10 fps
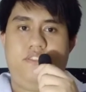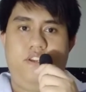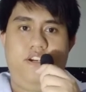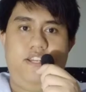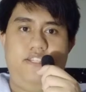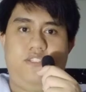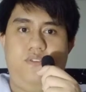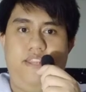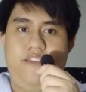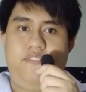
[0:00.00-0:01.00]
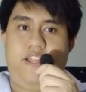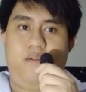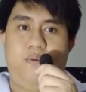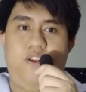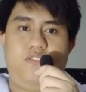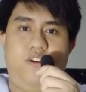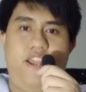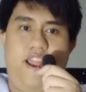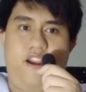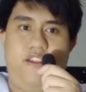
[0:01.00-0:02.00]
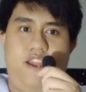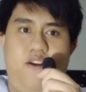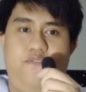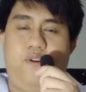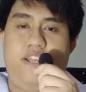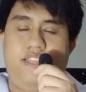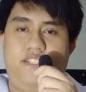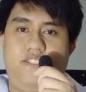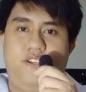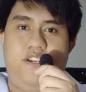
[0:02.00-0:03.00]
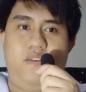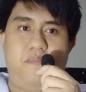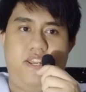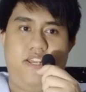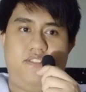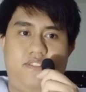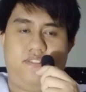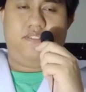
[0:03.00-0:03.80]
Third is to leave the laboratory area for at least 30 minutes.